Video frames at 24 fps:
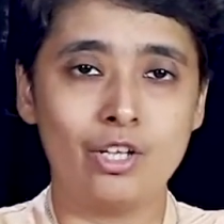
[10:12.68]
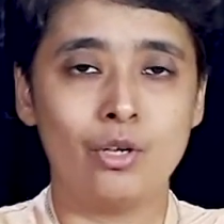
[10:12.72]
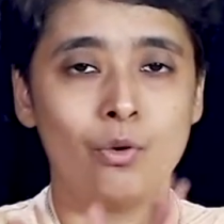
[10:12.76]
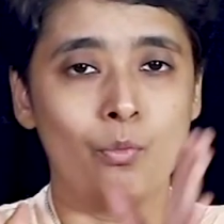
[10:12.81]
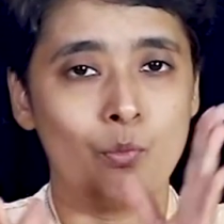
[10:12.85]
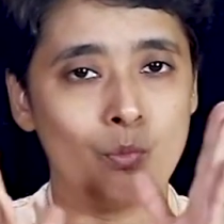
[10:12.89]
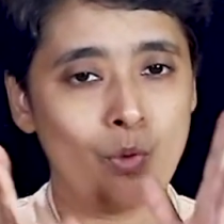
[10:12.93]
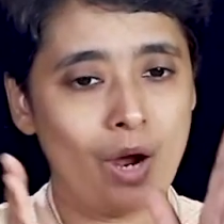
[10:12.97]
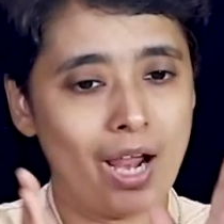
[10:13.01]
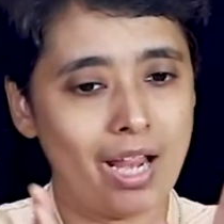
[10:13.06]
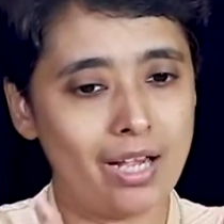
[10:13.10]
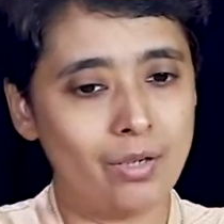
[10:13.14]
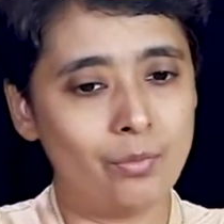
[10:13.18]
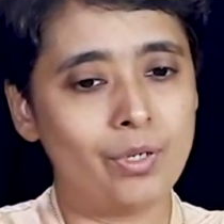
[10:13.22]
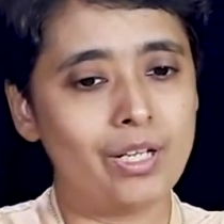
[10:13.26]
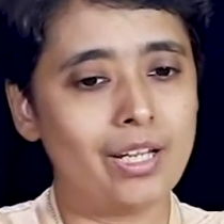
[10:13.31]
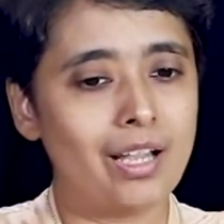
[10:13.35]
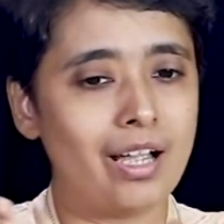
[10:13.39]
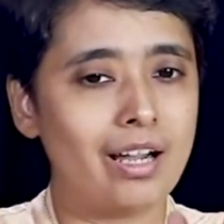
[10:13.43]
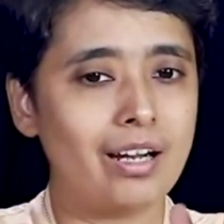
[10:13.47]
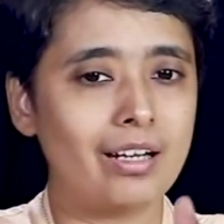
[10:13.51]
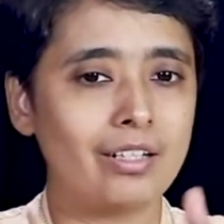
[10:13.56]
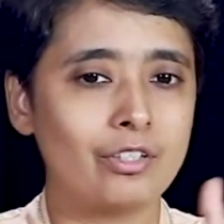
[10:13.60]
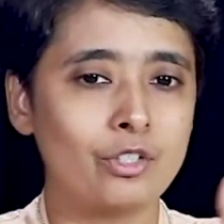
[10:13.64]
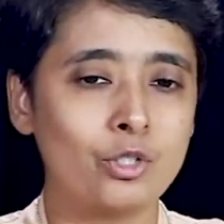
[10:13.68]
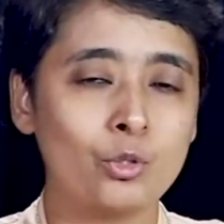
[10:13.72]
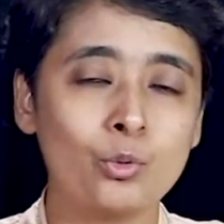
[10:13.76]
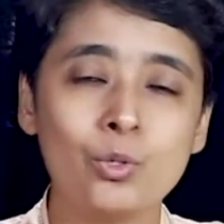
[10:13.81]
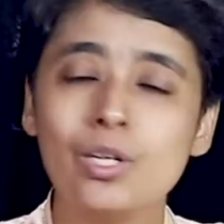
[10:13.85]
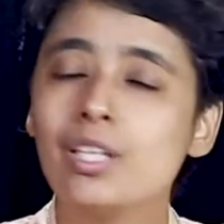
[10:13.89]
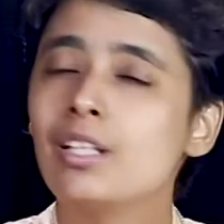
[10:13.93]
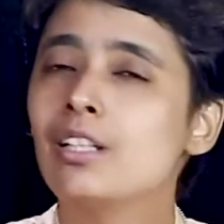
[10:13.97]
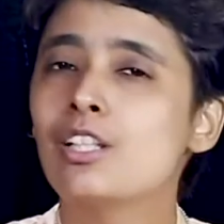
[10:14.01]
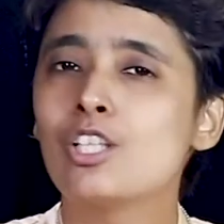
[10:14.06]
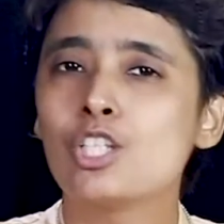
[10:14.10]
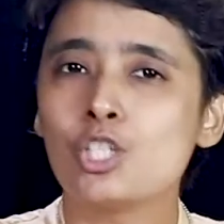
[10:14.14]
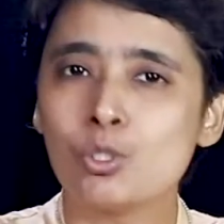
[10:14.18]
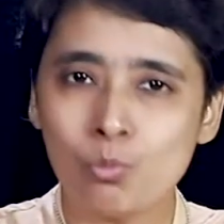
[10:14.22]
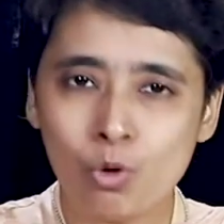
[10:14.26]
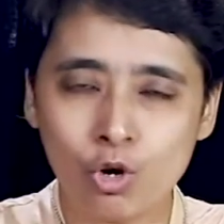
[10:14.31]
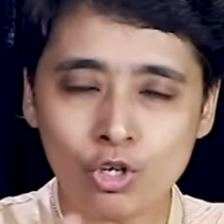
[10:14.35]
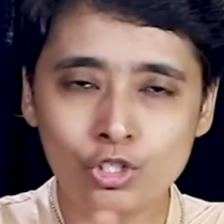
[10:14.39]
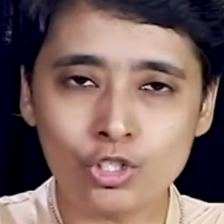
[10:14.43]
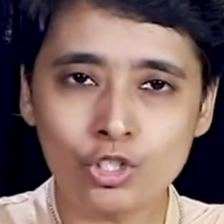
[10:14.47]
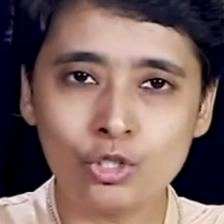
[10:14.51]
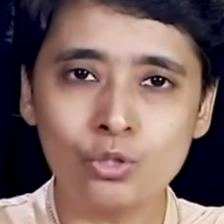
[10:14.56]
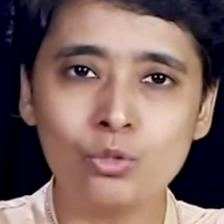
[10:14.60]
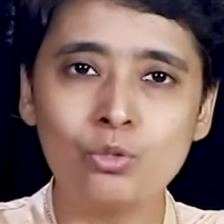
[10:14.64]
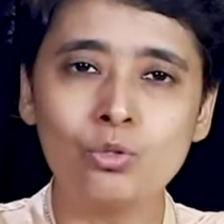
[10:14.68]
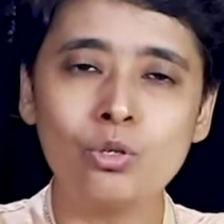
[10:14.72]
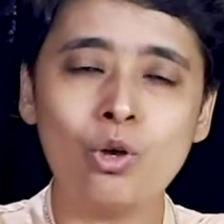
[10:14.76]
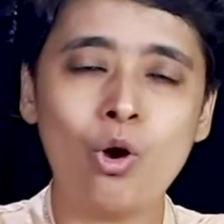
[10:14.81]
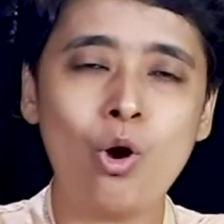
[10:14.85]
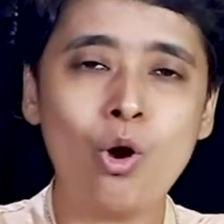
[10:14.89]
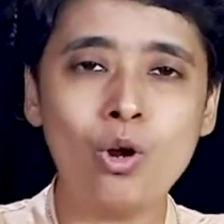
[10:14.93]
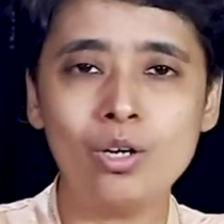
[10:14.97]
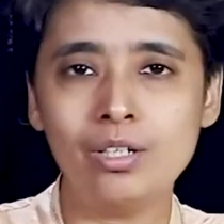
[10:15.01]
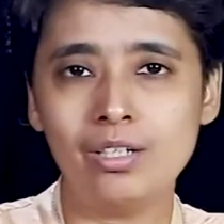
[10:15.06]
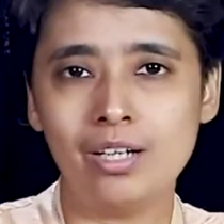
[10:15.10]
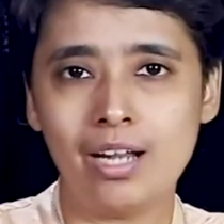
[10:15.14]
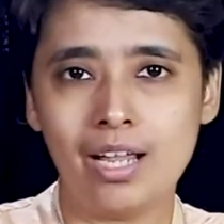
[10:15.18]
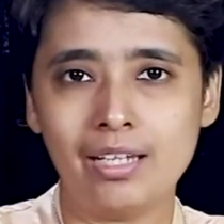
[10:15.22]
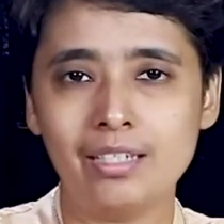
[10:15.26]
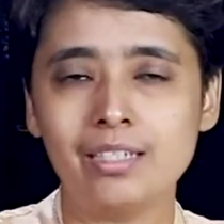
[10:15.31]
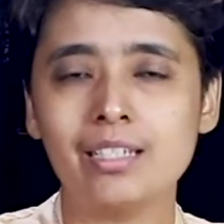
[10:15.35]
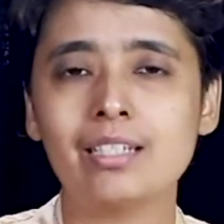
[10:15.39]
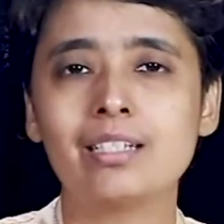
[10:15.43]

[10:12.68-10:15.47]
While we are doing this module online,